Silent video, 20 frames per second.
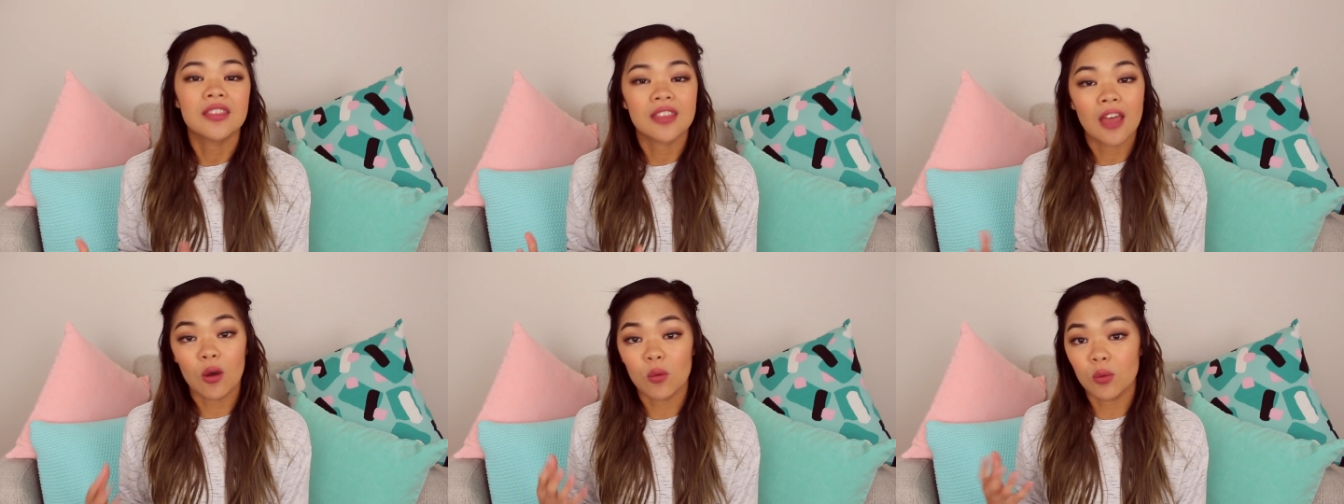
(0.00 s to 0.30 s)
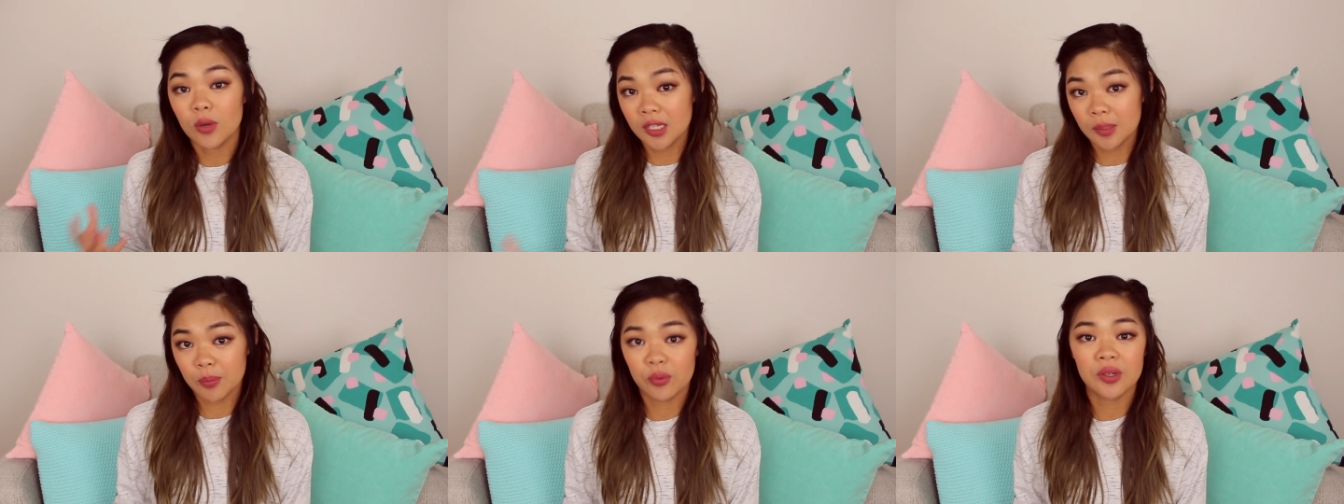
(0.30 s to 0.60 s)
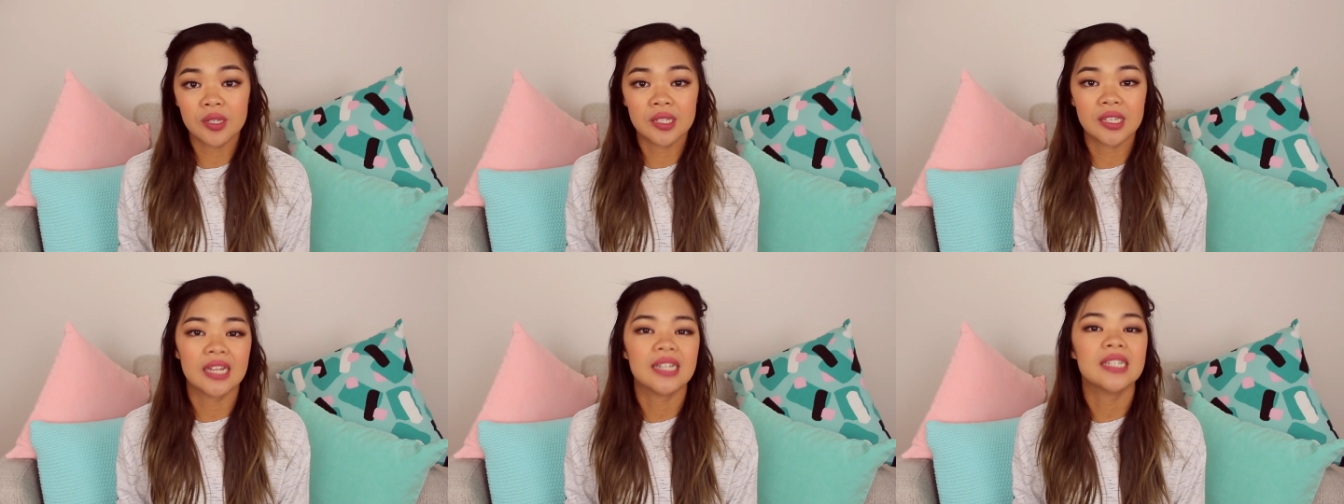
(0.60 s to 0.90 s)
that was
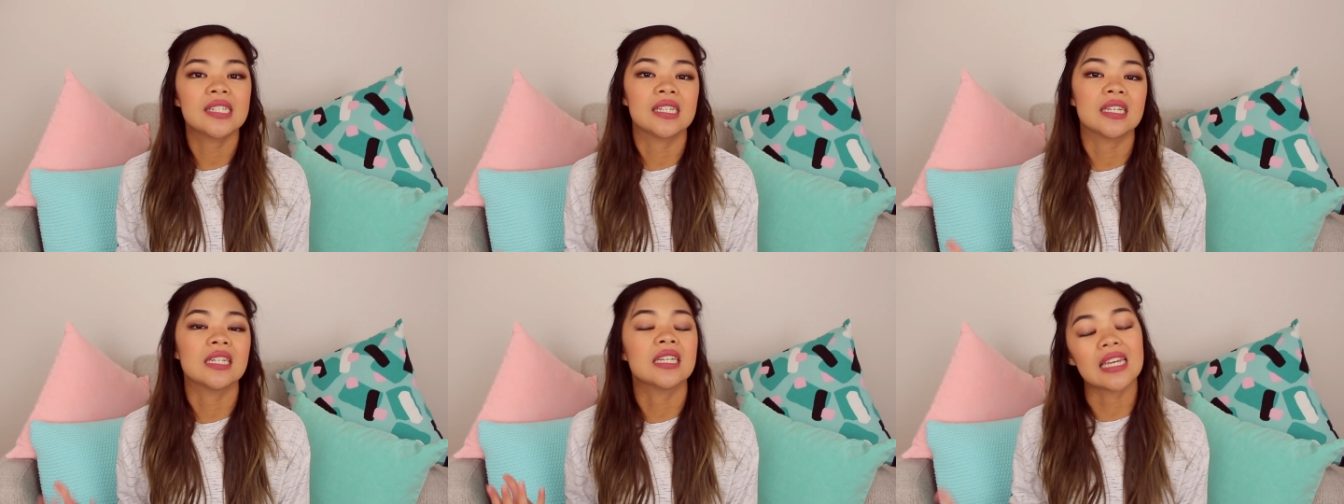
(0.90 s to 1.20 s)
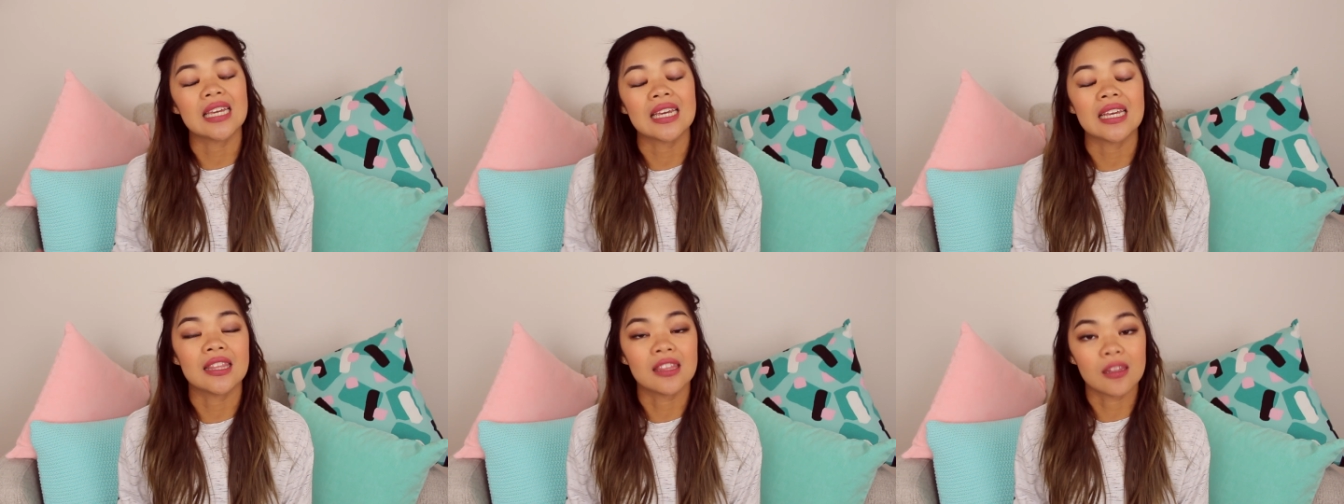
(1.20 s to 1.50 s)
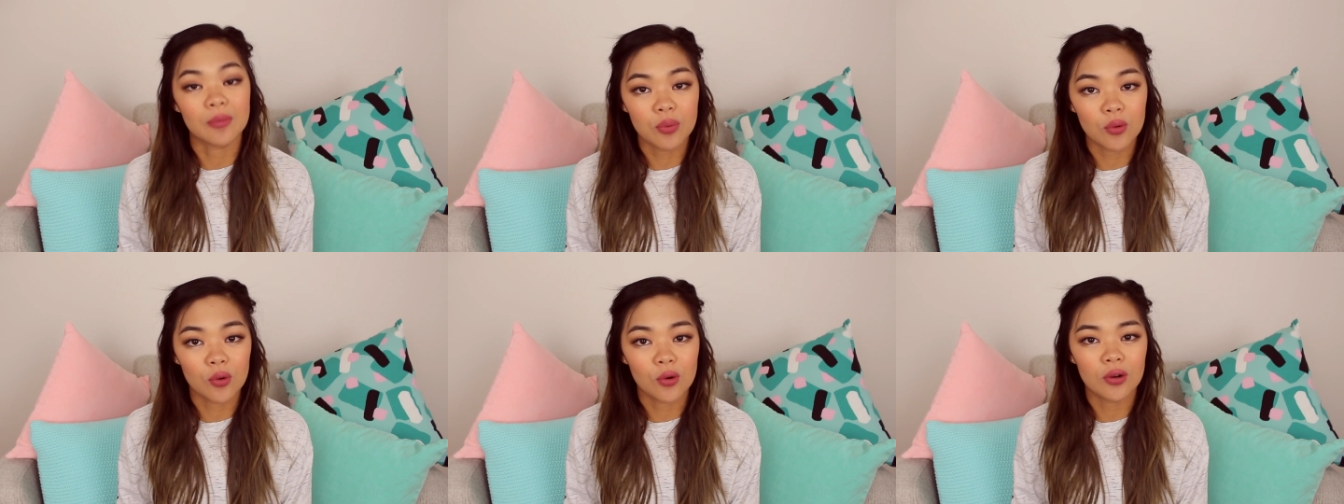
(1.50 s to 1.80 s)
presented in
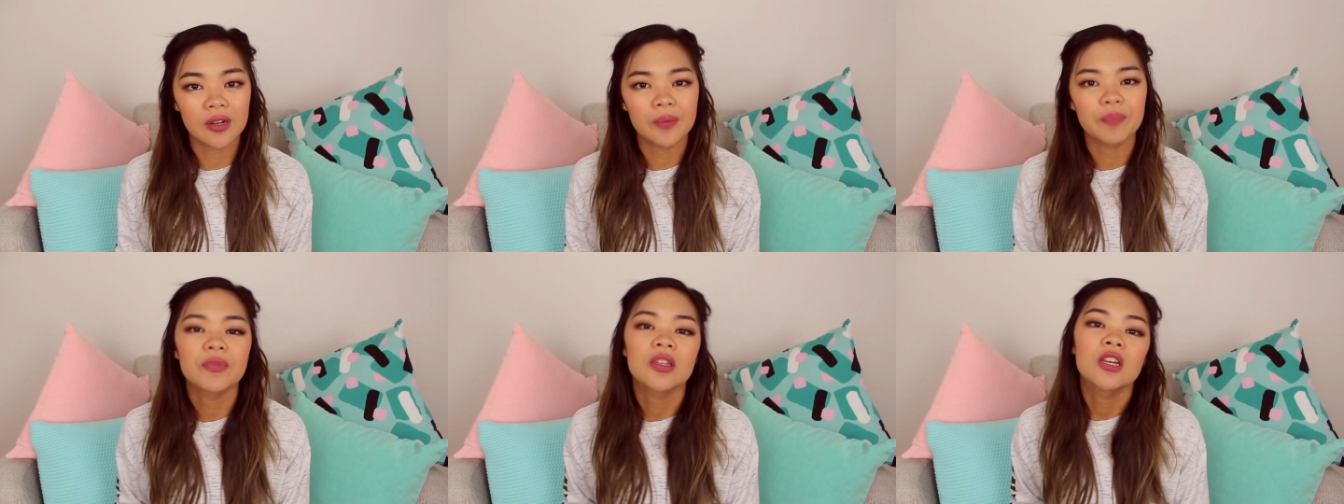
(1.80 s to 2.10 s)
the book.